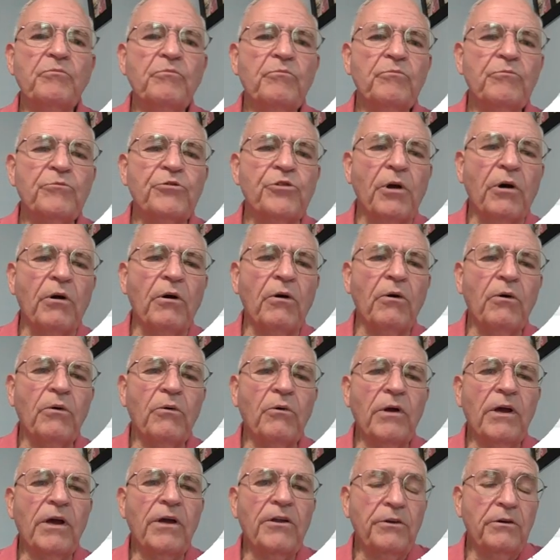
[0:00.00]

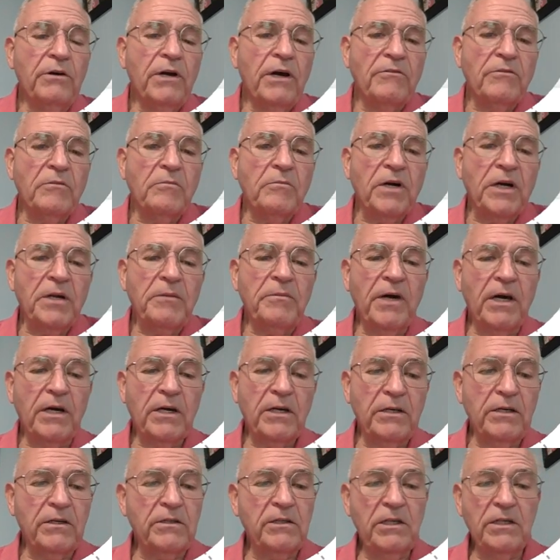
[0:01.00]
you have a money back
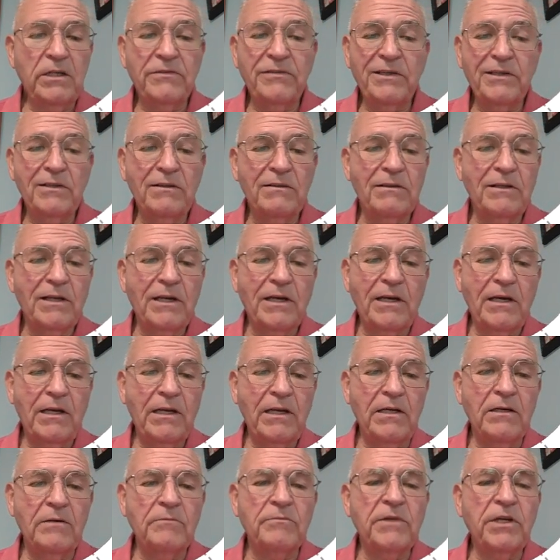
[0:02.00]
guarantee. If you don't like
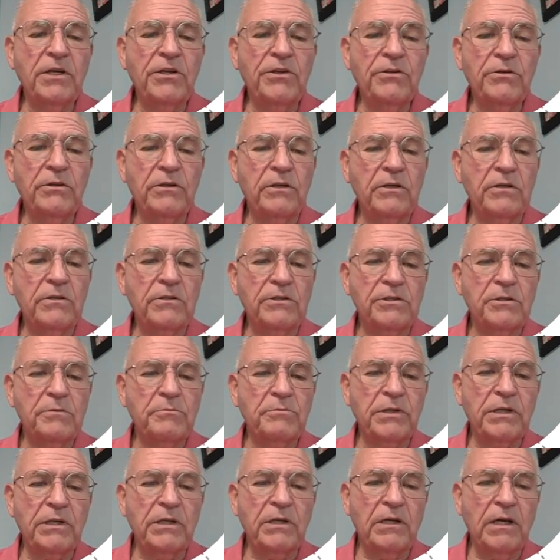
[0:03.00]
any of them, then you can
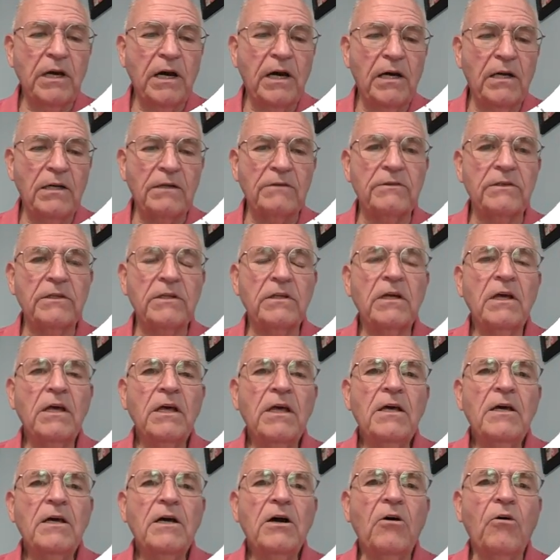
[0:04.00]
simply get out of it.
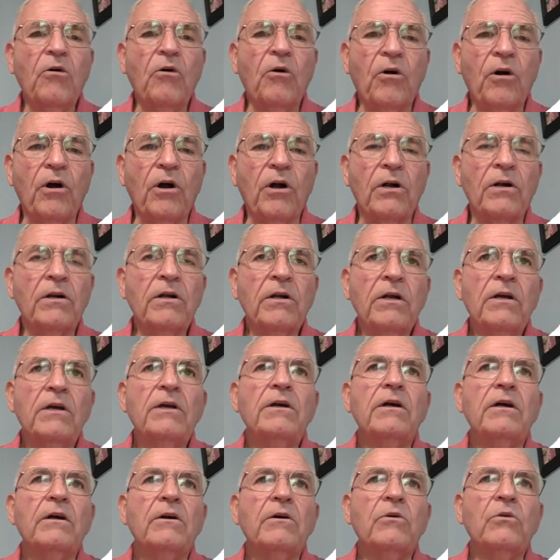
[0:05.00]
Or
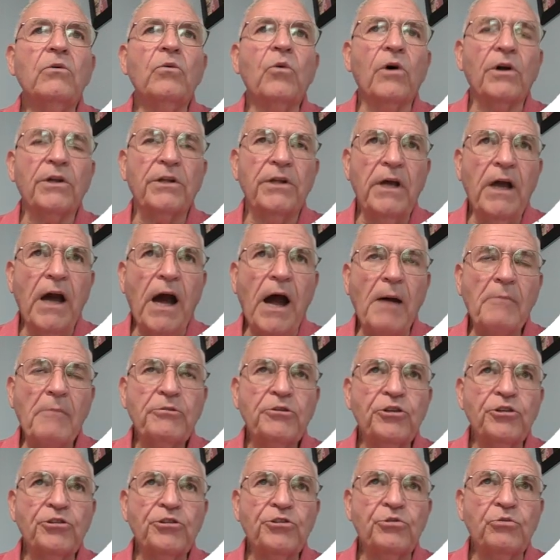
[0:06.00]
one of the
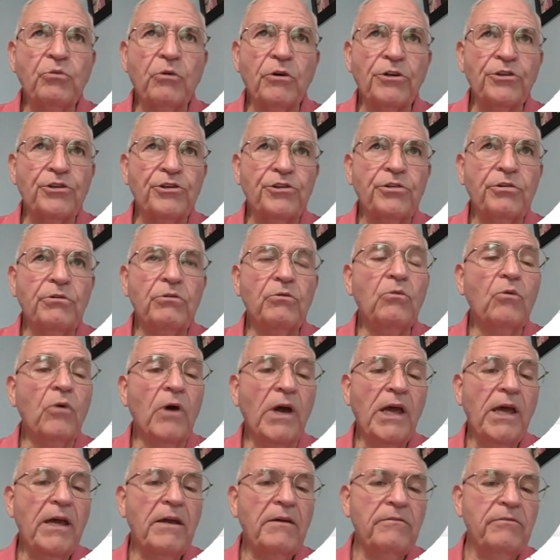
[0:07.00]
options was to
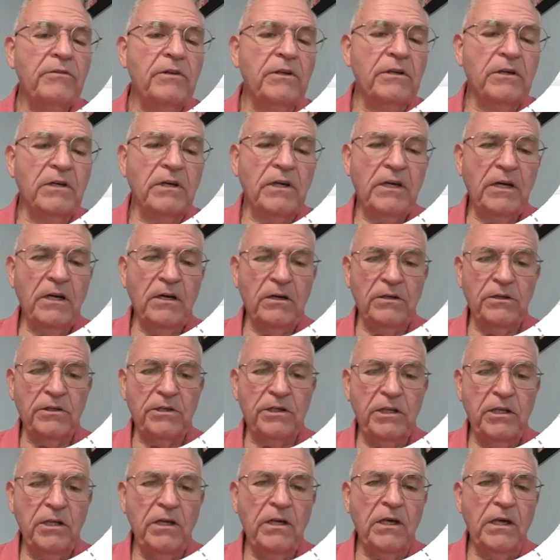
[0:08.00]
waive the
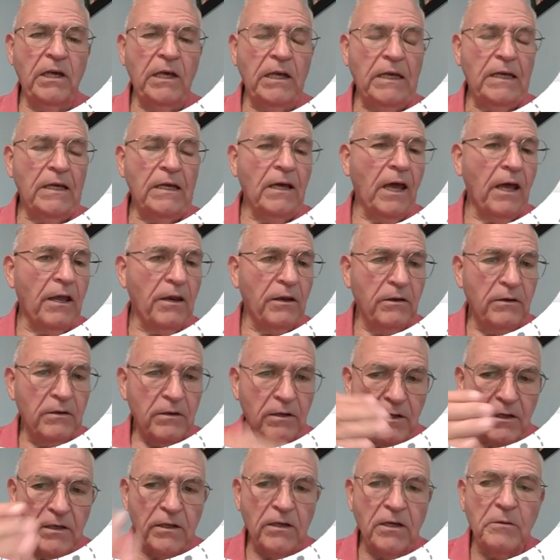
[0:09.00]
guarantee
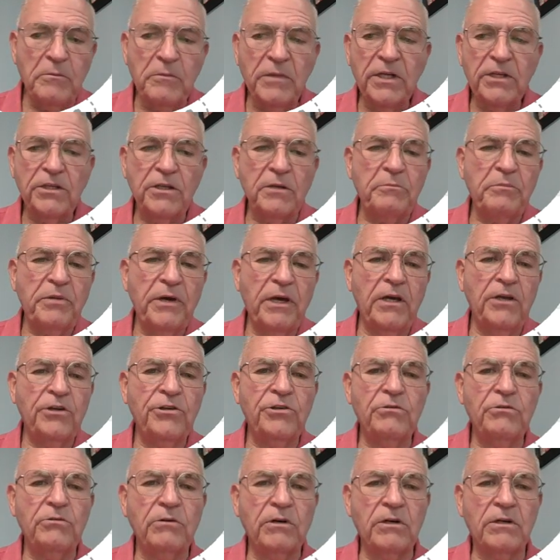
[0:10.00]
and commit to paying
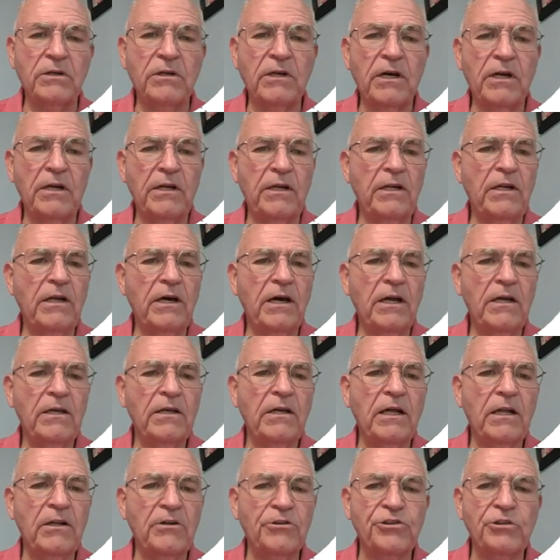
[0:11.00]

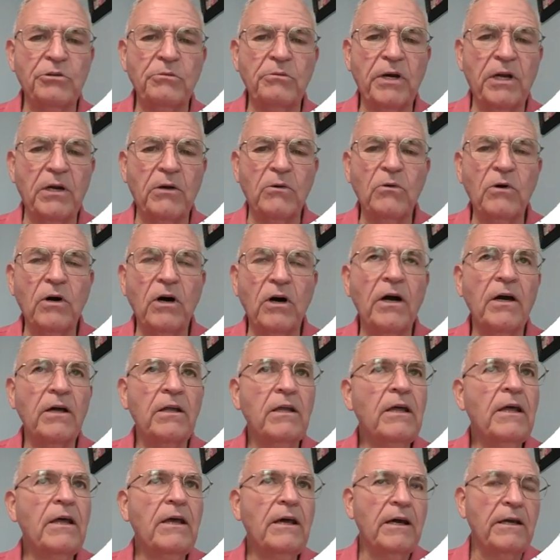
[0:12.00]
$299 no matter
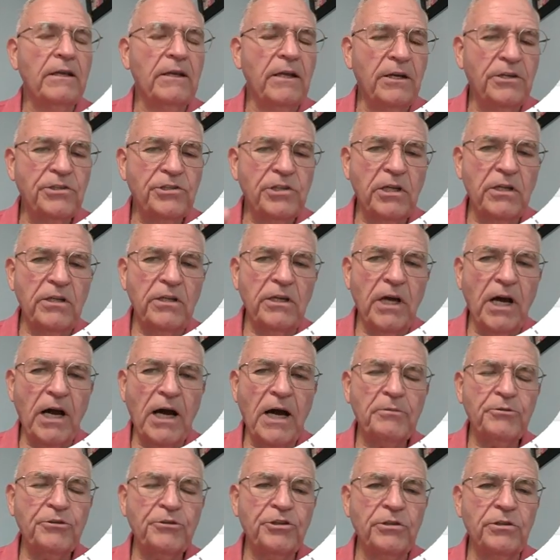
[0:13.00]
what. And they said the
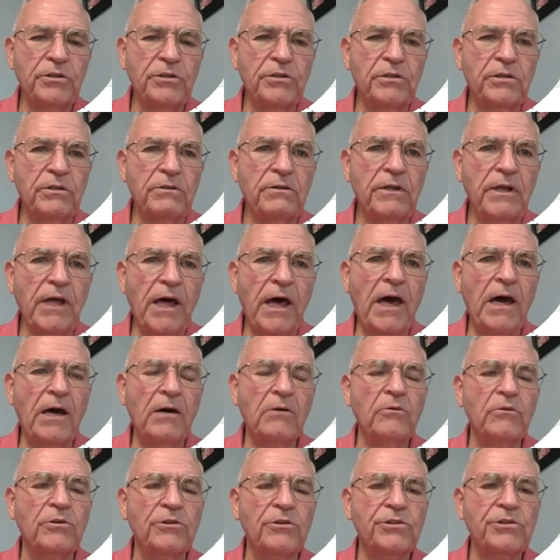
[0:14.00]
option to
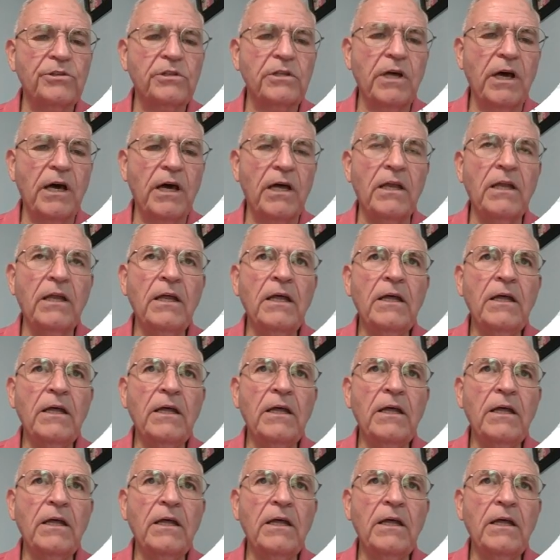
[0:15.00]
that was that